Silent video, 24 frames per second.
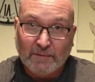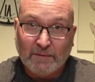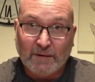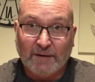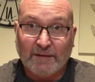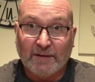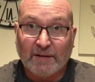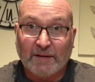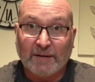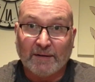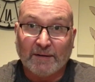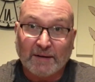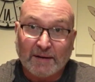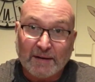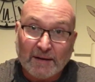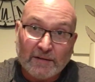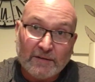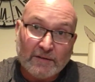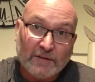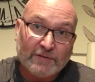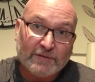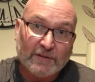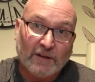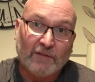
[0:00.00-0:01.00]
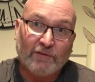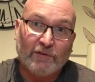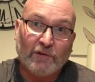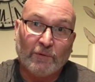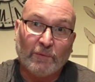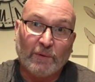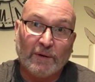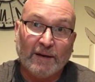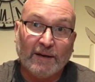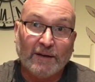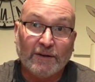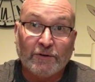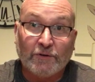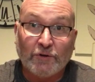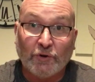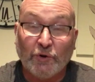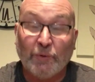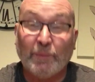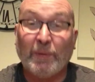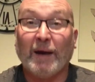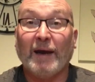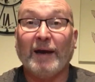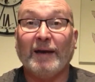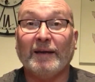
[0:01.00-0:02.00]
and you can get yourself a wee
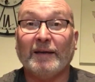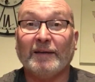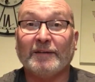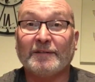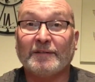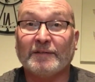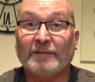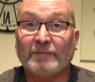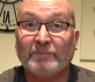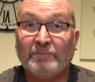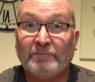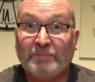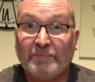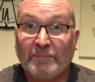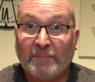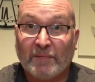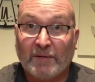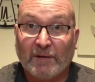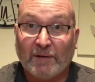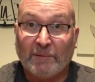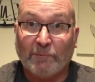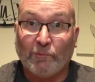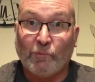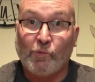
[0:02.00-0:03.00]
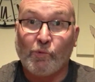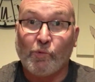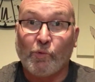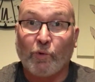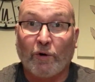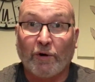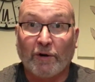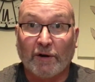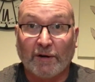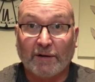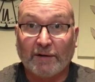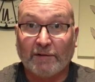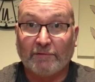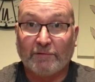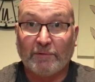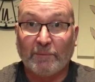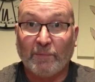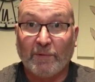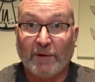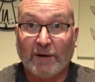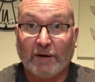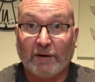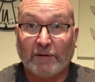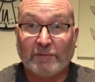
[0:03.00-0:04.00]
to-buy list and work on it
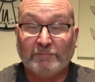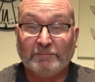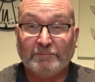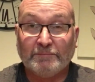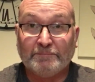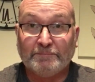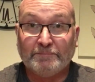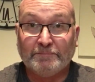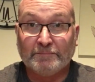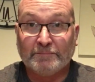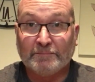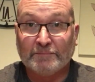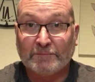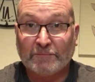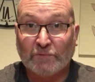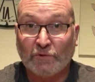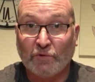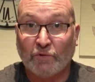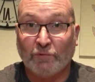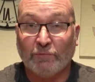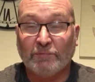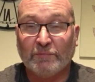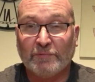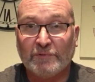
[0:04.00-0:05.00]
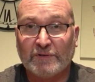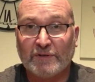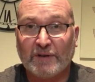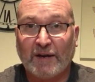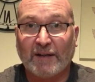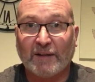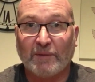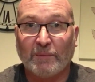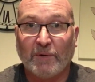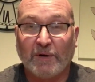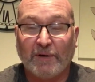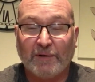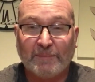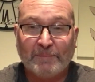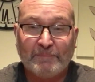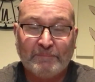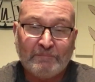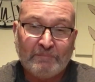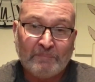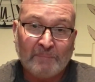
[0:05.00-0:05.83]
from there. So check them out.